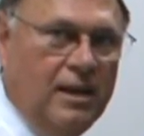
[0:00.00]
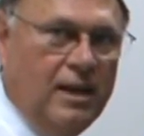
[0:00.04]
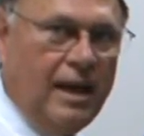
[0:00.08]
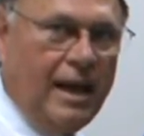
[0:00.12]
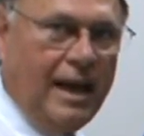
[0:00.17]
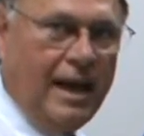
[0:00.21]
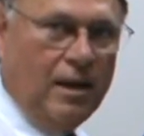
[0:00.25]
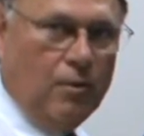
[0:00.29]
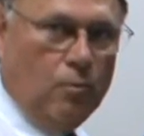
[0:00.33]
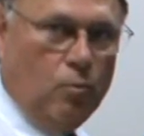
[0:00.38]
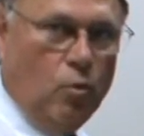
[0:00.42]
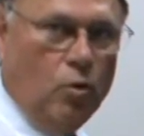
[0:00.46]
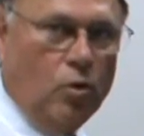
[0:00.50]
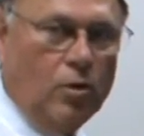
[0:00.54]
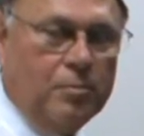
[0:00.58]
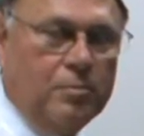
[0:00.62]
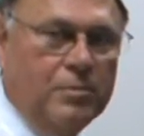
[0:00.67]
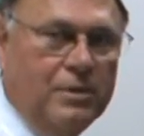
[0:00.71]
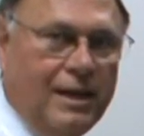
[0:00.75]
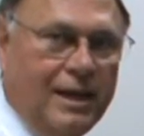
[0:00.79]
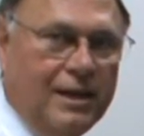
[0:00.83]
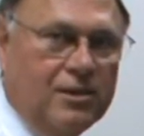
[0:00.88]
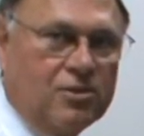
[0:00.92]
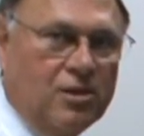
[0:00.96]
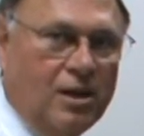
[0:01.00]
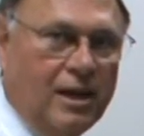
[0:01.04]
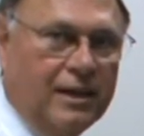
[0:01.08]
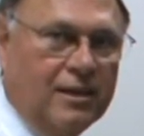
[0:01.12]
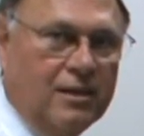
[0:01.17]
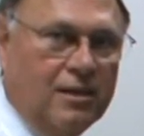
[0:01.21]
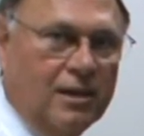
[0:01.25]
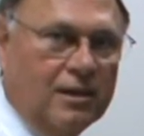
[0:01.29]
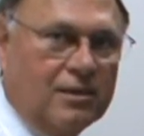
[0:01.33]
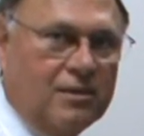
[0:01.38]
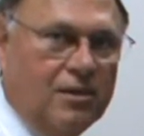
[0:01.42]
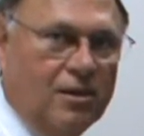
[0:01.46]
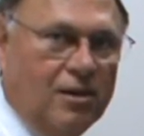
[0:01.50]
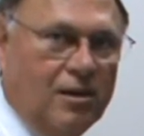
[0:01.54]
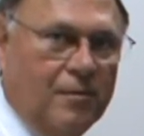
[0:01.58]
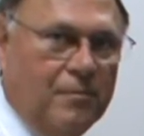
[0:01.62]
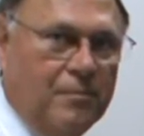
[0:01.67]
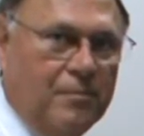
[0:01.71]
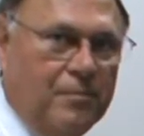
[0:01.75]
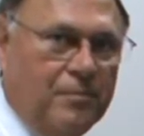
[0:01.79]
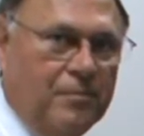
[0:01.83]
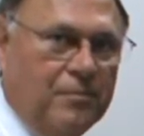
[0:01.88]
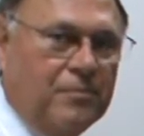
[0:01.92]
at warp-light.com.